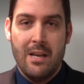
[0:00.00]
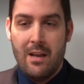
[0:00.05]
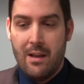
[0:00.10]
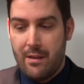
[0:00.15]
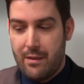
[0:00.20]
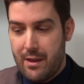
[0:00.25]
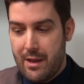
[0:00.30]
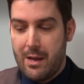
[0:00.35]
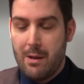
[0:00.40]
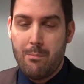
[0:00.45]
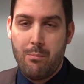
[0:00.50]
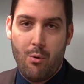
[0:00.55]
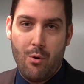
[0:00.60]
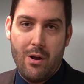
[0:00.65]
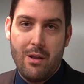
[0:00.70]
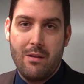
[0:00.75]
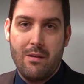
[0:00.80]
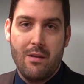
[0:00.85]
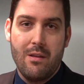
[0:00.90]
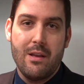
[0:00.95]
they can
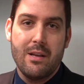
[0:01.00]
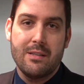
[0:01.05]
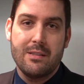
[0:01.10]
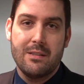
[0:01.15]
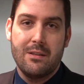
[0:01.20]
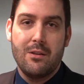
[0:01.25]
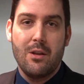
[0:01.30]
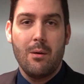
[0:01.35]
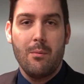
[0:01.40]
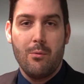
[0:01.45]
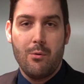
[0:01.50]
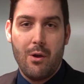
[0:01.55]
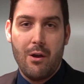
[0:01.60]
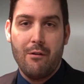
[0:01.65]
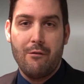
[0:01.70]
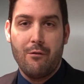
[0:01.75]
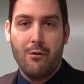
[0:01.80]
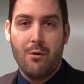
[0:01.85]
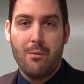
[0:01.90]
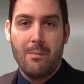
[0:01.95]
point to this
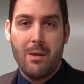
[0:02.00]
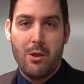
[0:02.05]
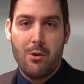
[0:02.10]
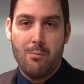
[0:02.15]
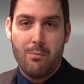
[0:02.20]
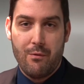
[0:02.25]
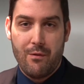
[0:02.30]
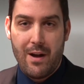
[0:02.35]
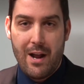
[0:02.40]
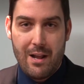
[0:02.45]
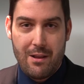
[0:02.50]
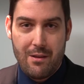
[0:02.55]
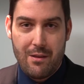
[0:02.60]
W-8 form that you provide